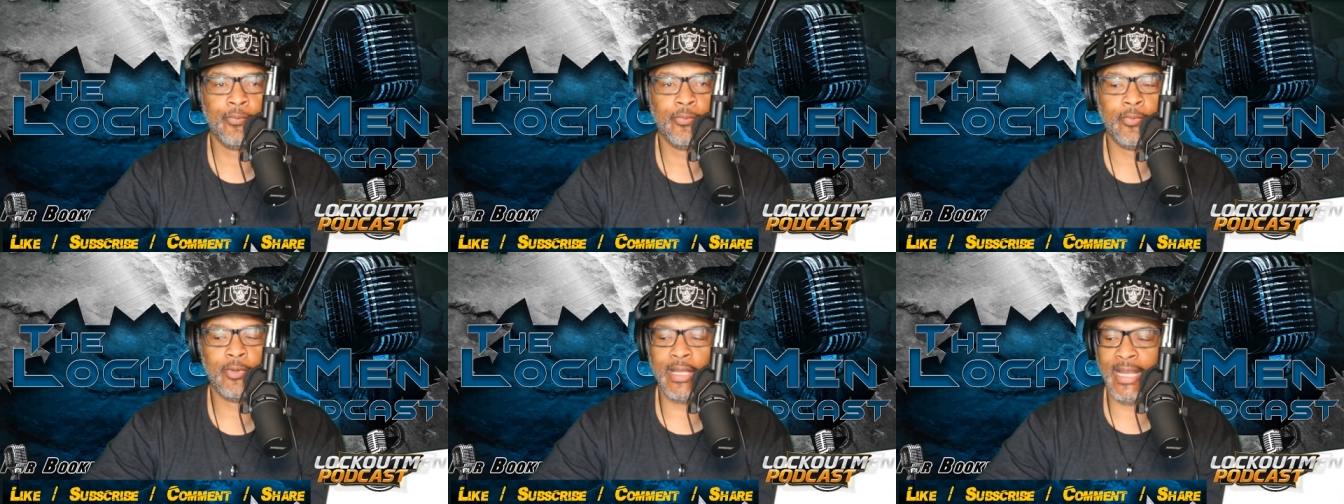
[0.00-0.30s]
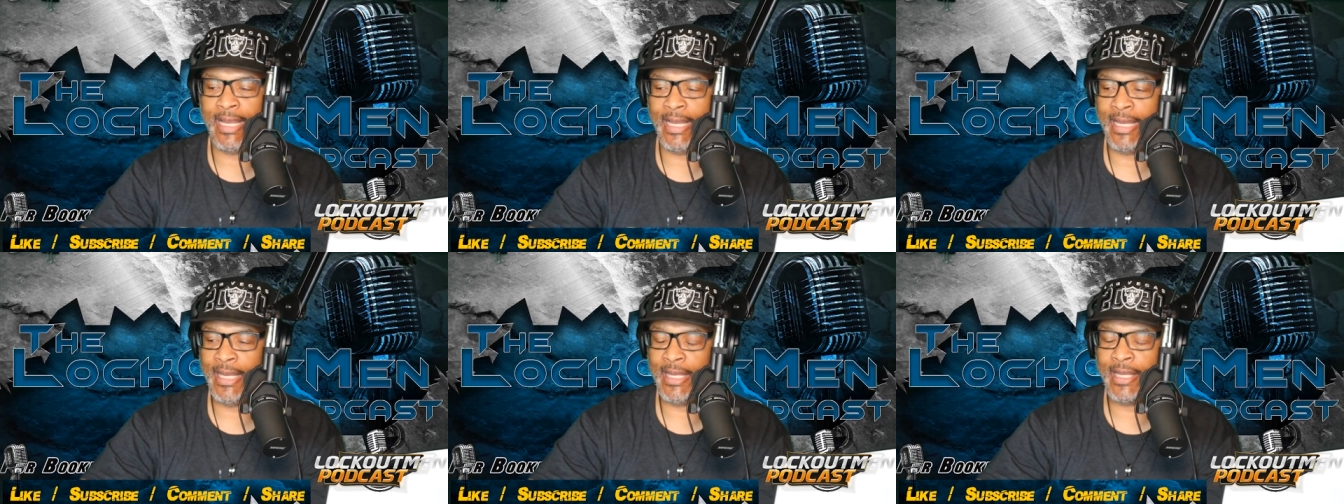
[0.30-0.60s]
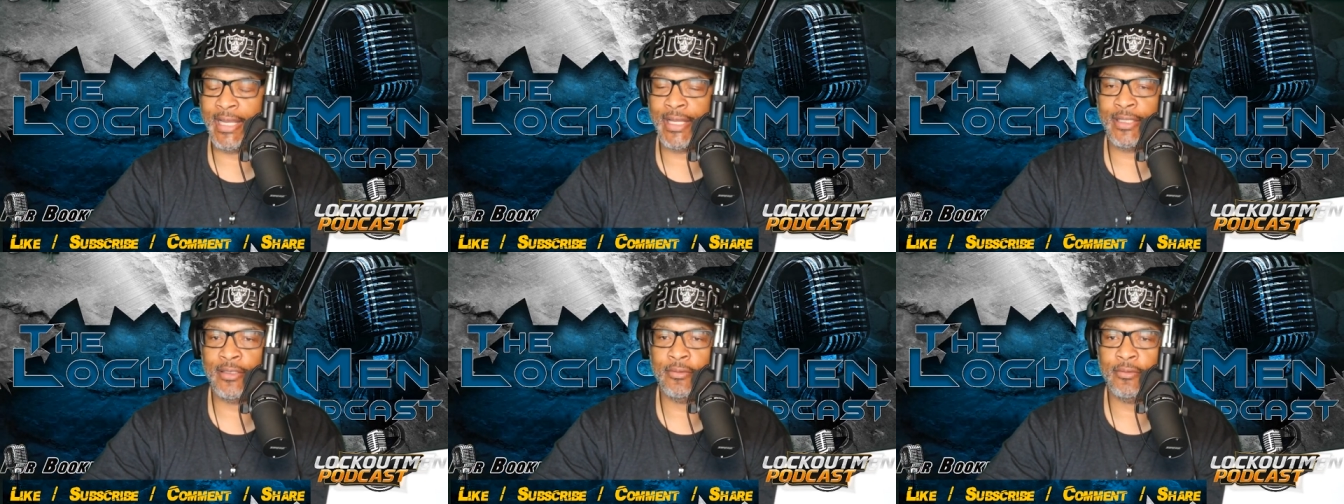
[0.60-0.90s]

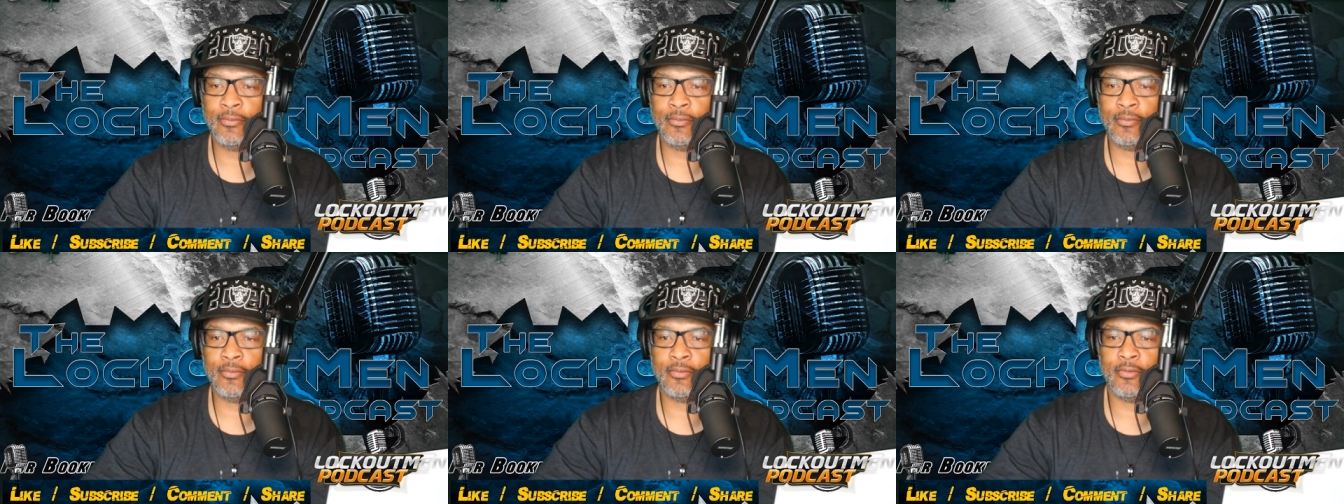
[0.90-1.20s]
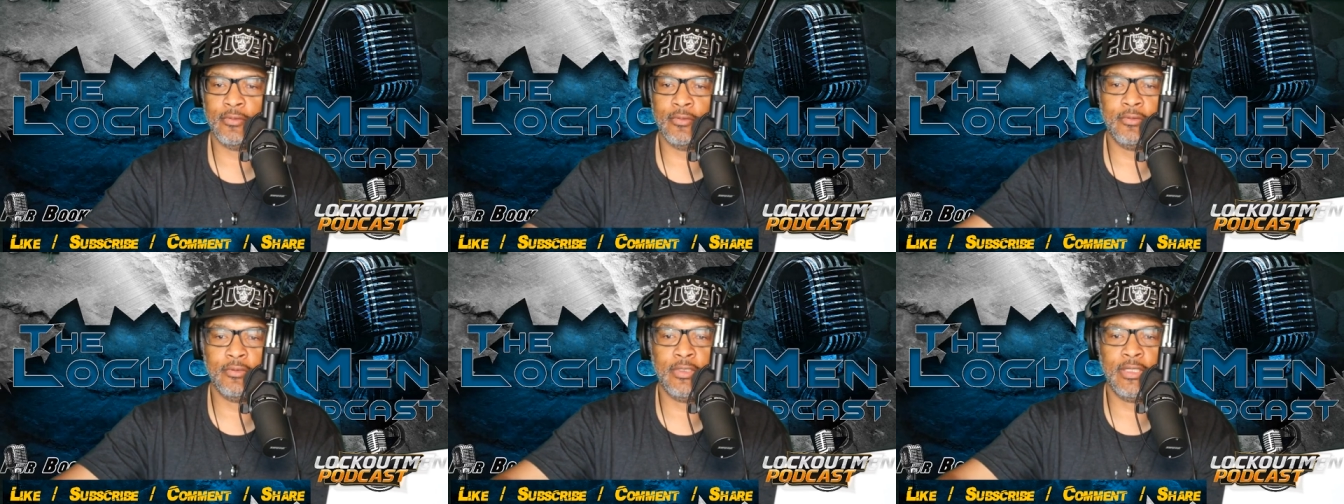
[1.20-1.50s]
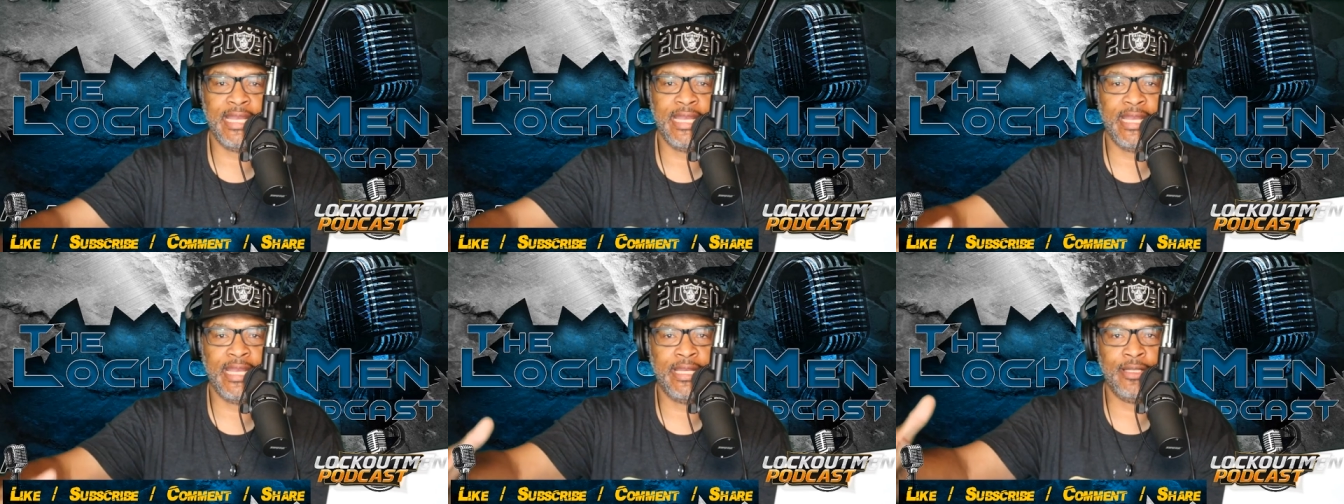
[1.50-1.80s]
and,
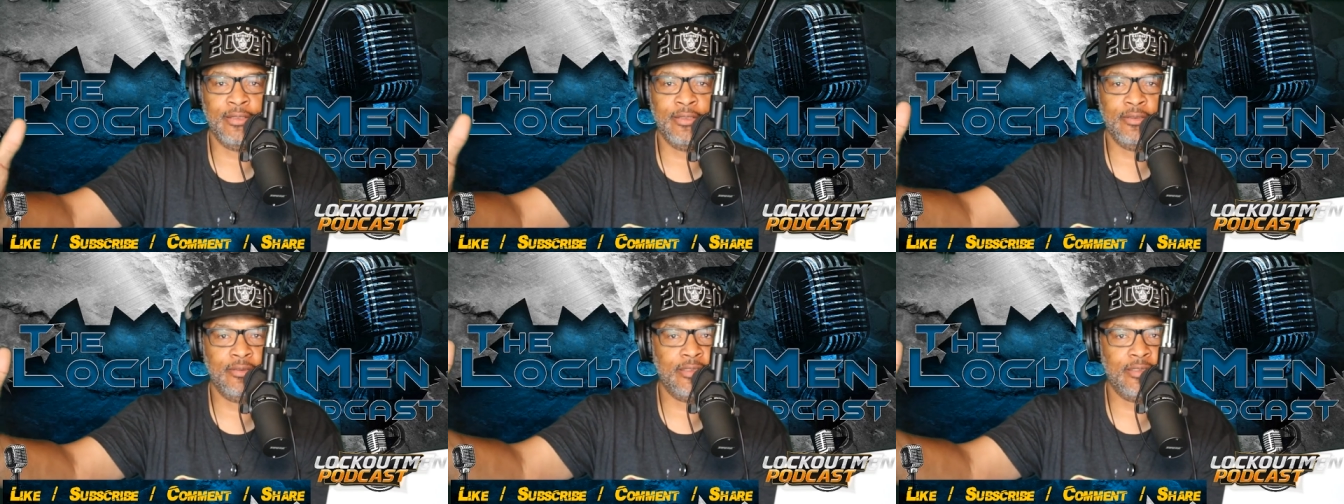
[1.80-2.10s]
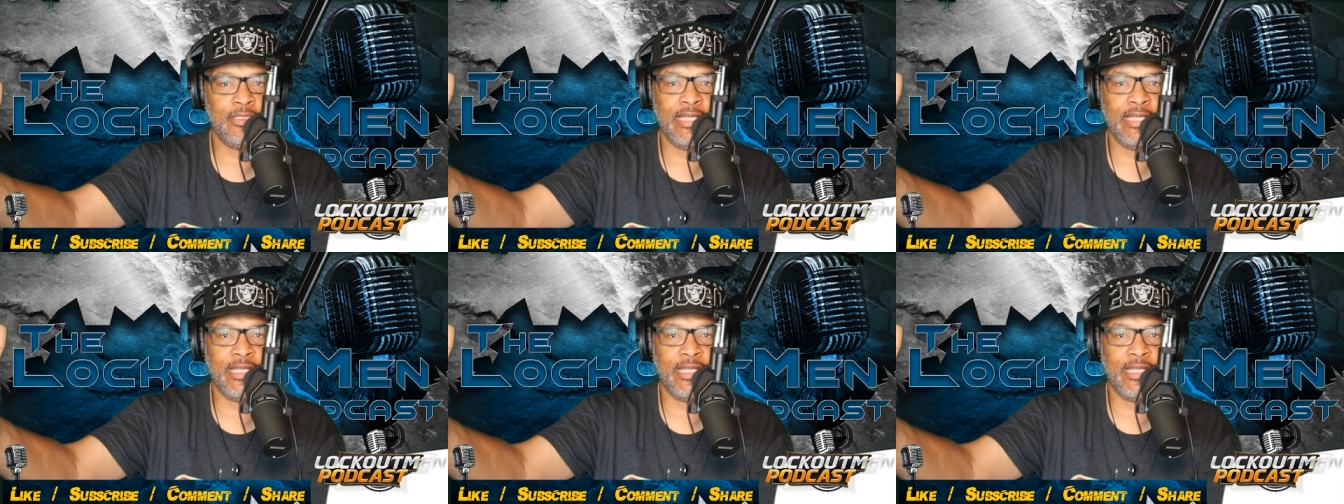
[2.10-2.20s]
and,